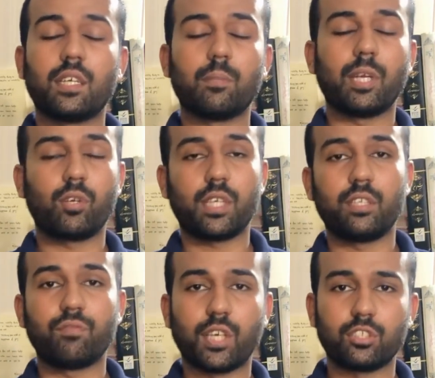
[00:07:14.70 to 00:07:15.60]

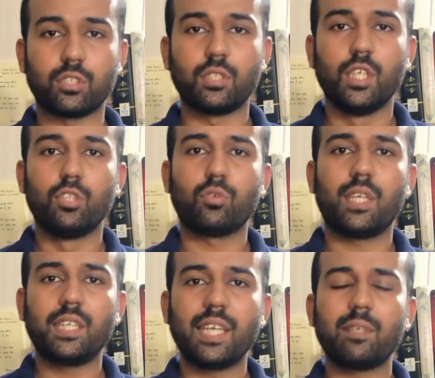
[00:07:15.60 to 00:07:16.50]
myocardial infarction. So
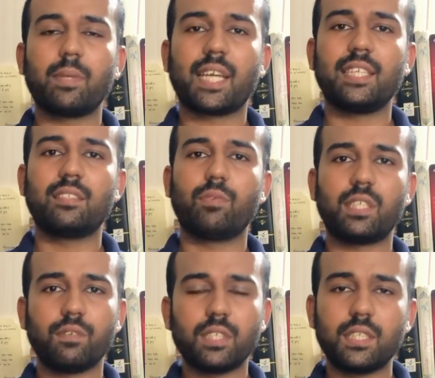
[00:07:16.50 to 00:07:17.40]
underlying mechanism,
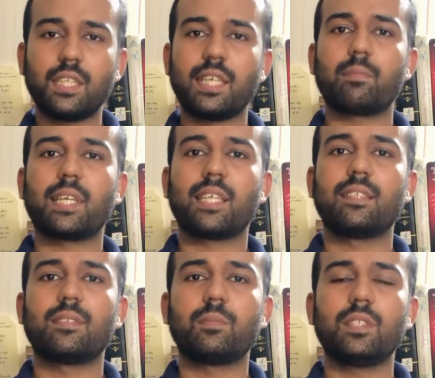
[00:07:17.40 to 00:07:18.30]
whatever the underlying
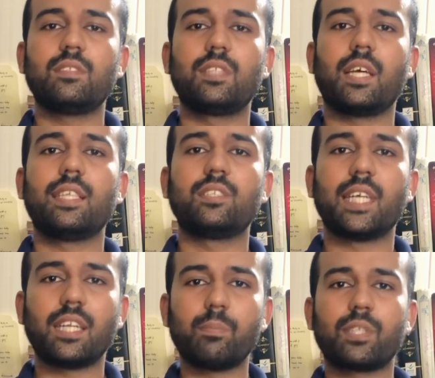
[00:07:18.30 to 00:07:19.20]
mechanism is, the
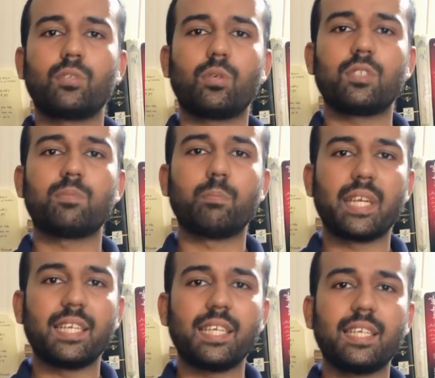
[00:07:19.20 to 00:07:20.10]
angina pectoris
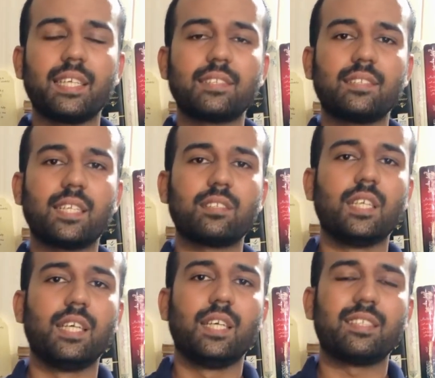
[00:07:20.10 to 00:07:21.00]
mainly is the
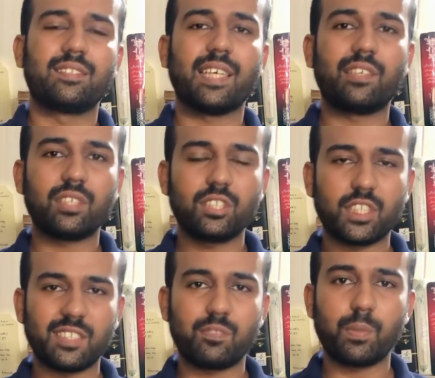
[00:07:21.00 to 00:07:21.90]
central
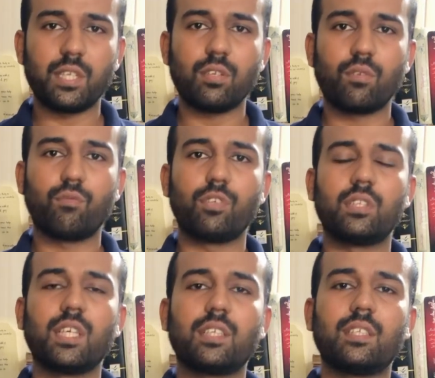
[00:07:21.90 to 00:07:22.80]
chest pain
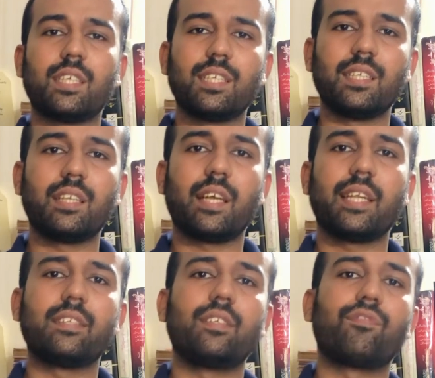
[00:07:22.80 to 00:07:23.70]
with the dull
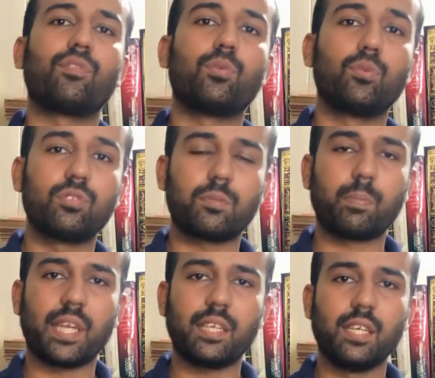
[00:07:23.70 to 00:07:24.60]
and diffused
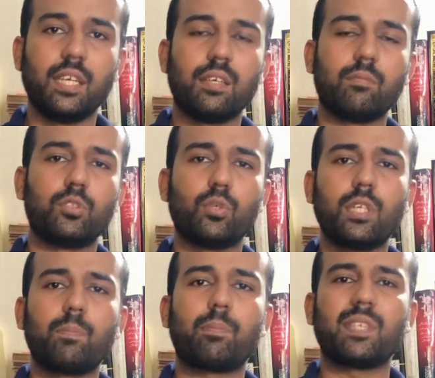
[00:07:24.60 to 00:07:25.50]
pain,
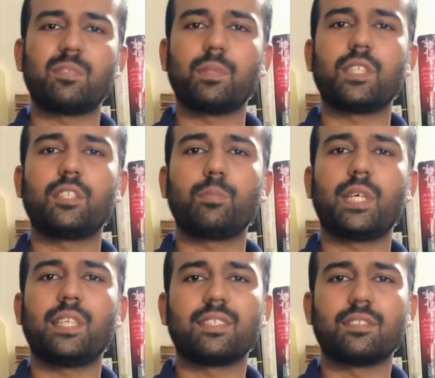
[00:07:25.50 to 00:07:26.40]
usually precipitated
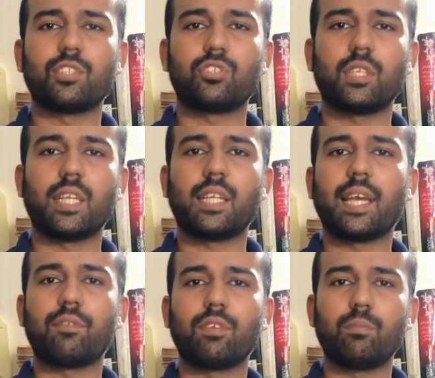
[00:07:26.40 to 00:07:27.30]
by the exertion and
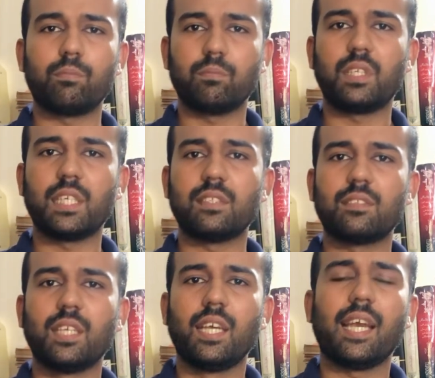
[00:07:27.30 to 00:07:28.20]
heavy
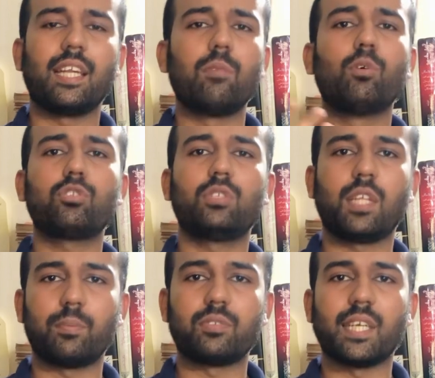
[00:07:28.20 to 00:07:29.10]
meals and
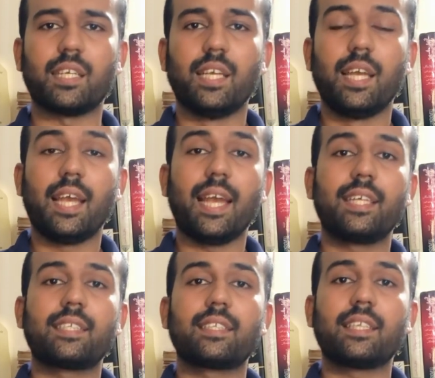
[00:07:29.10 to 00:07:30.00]
emotional upset. And